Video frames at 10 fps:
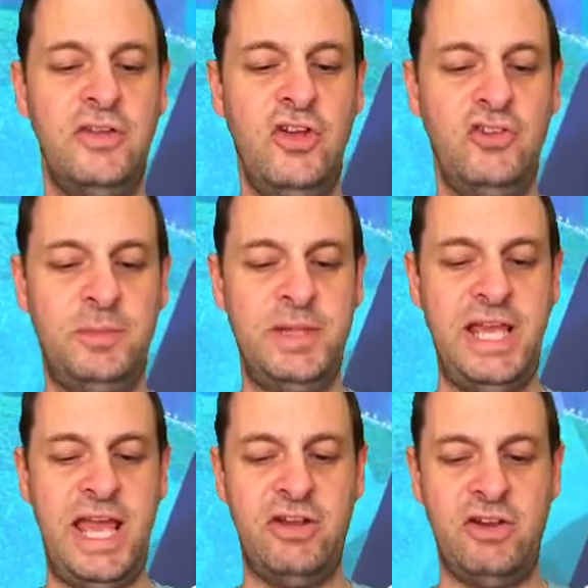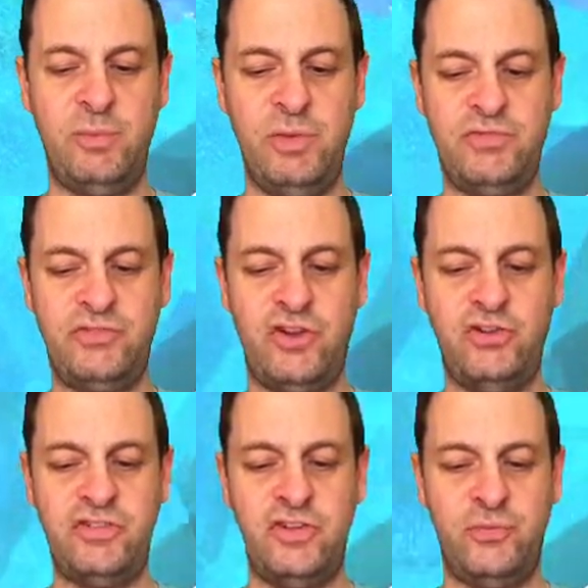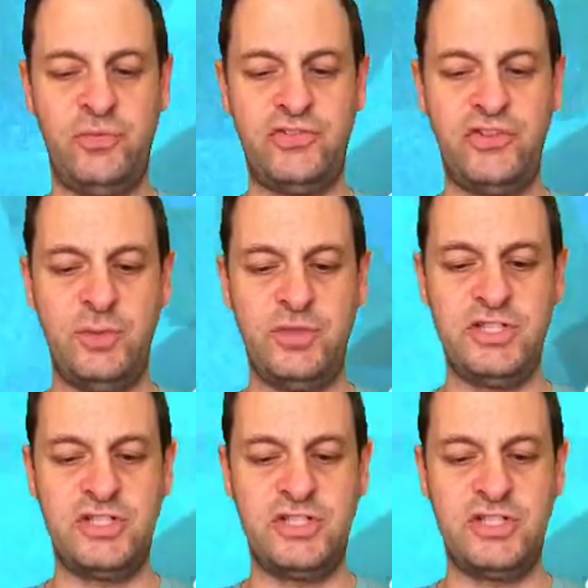notably Jaeger, and we've started off with Snow, which